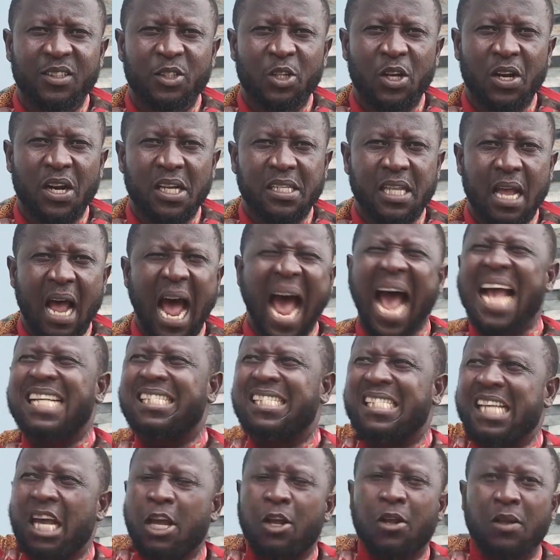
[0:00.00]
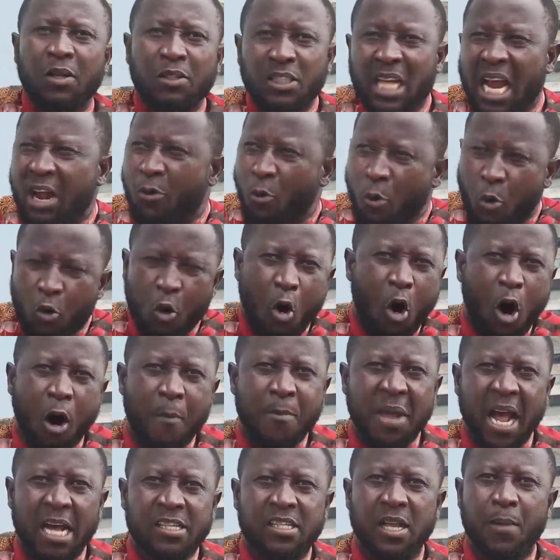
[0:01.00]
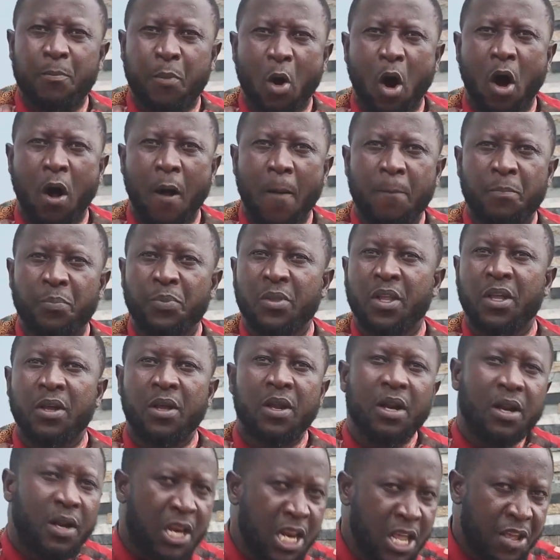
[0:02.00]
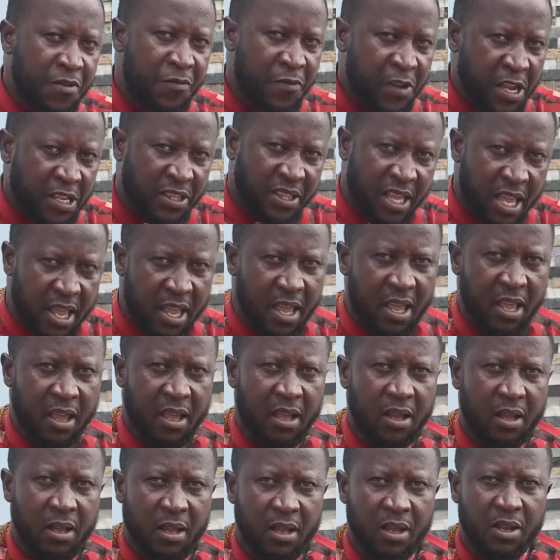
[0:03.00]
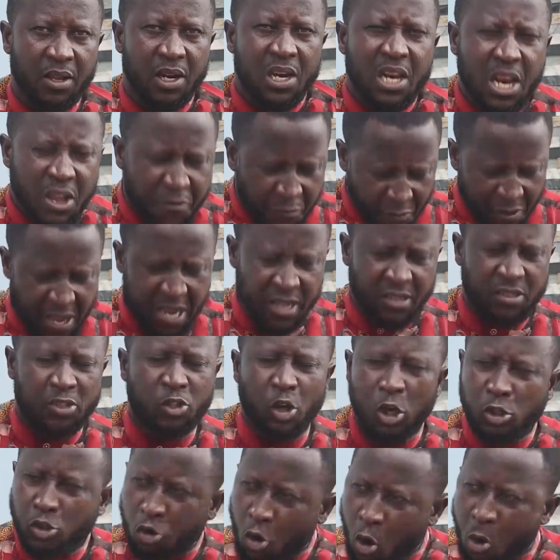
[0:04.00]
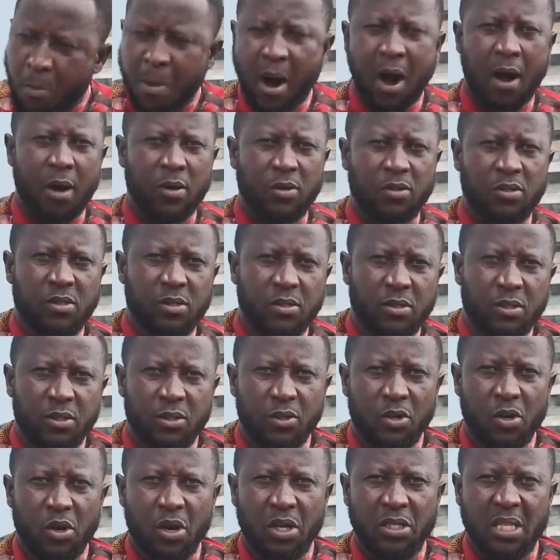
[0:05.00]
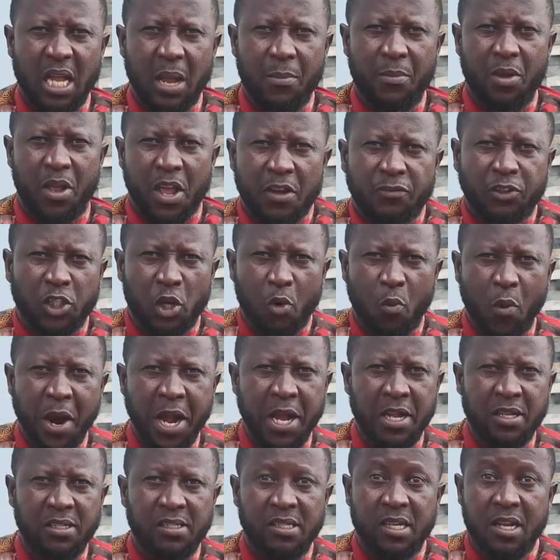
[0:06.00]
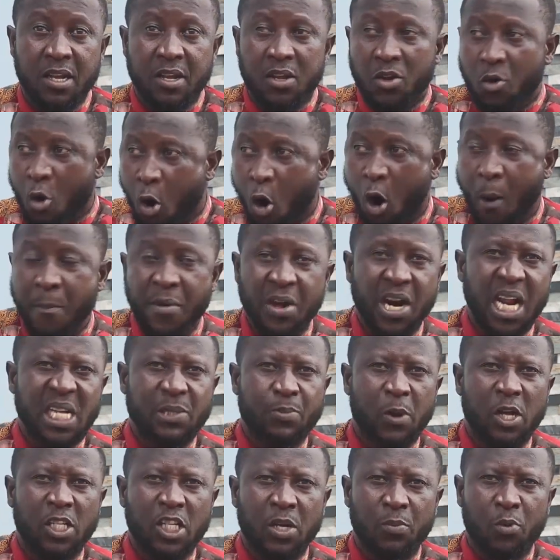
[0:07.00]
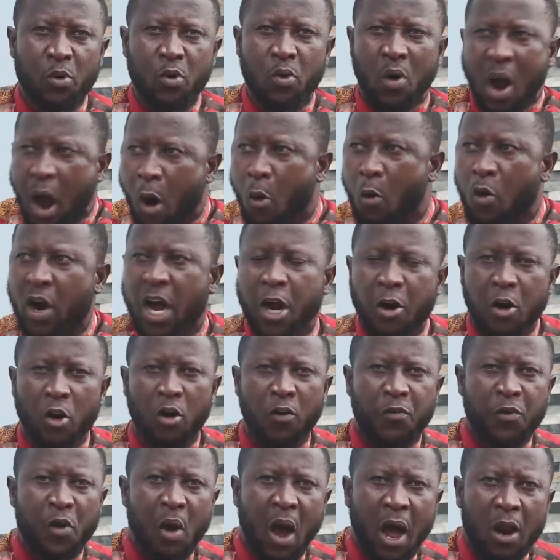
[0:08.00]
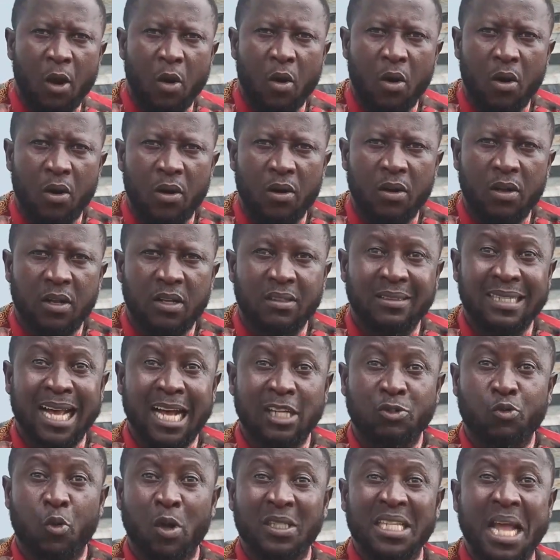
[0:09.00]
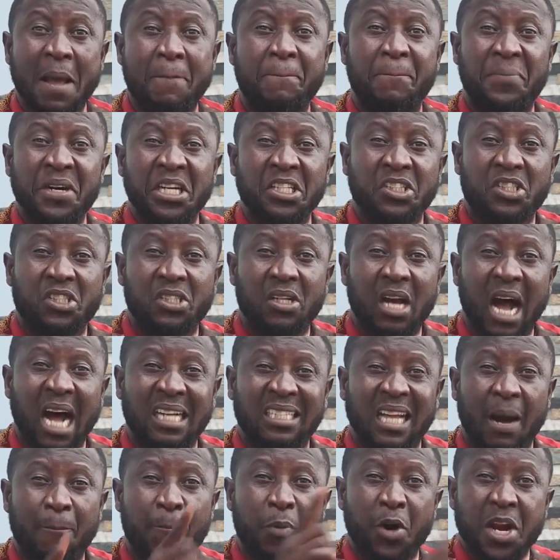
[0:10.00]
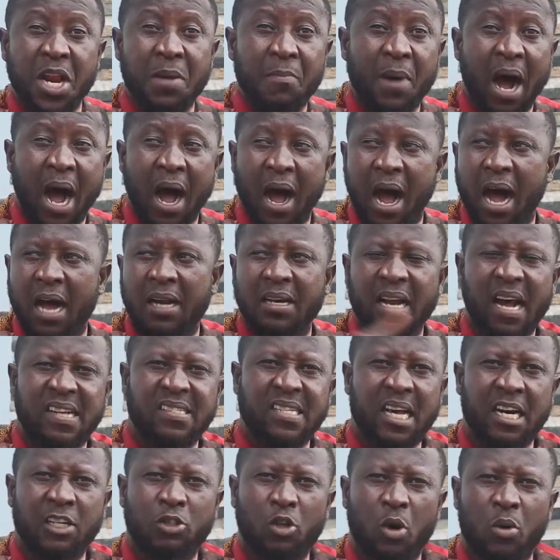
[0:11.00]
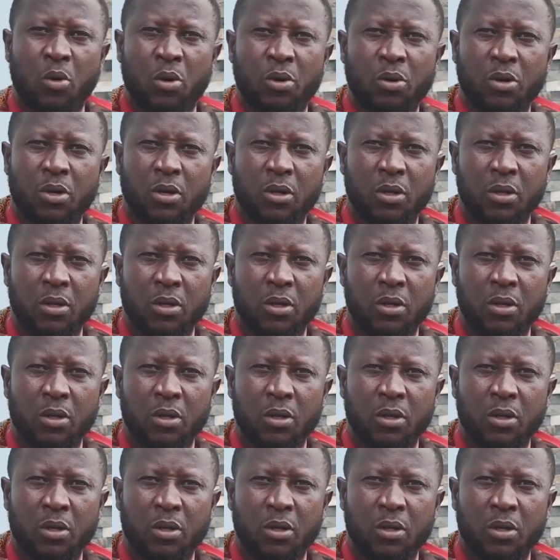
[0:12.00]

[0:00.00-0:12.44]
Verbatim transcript: You understand? I think they will call me and say, "Boy, leave it, eh? Leave it. Just come out." You understand me? If she wins, hold me responsible. I will carry all of you along. That's what I preach at Abonnema and Asari-Toru.